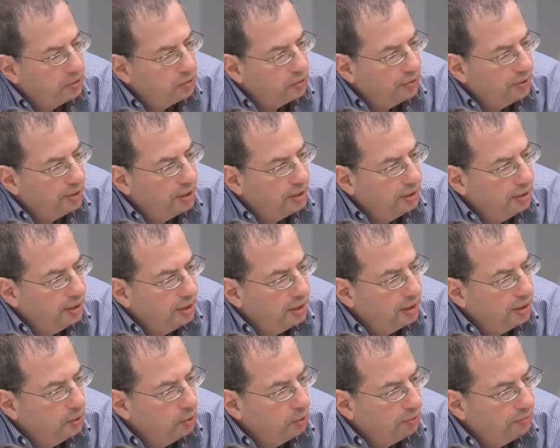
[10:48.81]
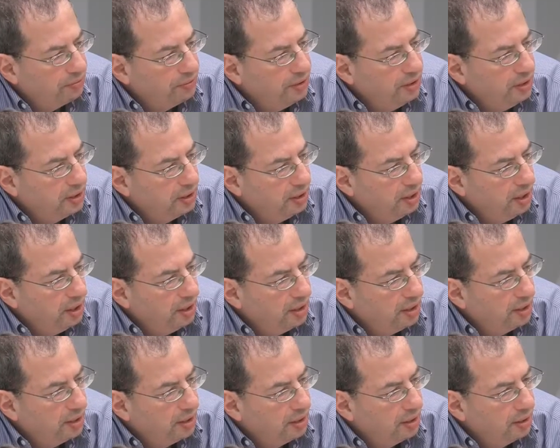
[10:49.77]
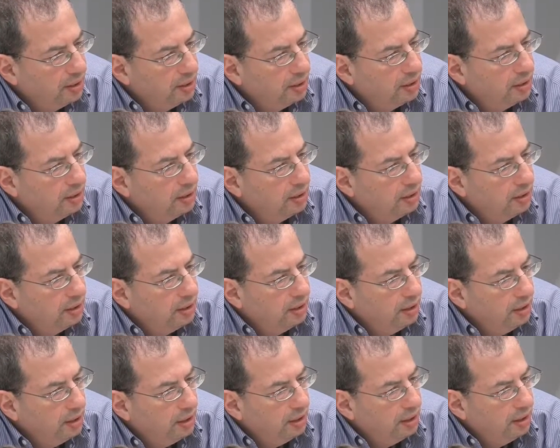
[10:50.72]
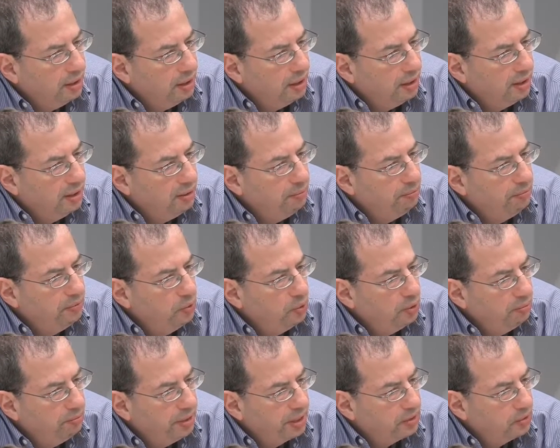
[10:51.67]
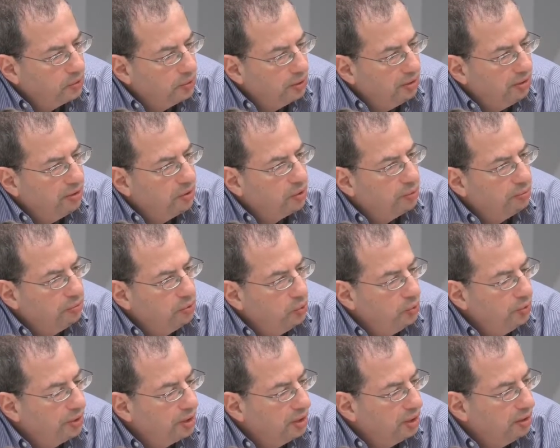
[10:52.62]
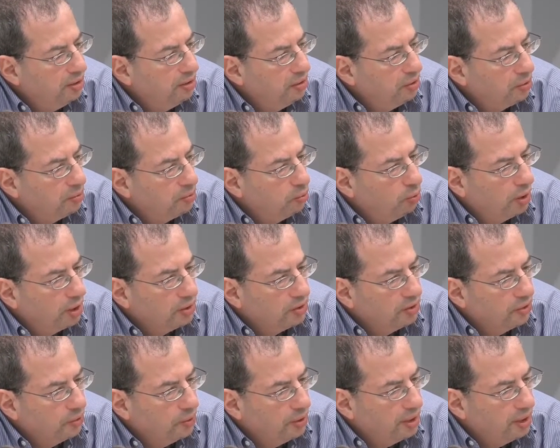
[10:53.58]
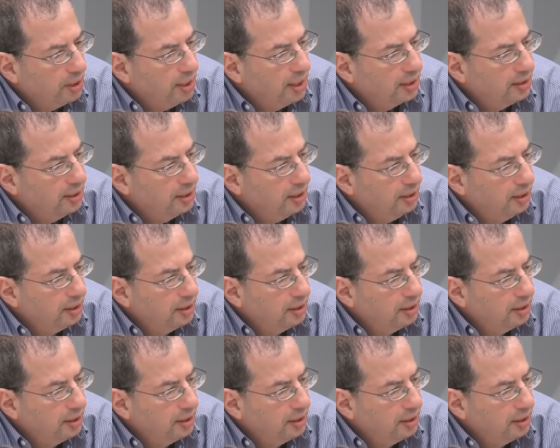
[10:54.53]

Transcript: than little of t in his? Is he doing better in theorem two than in theorem one? So is he getting?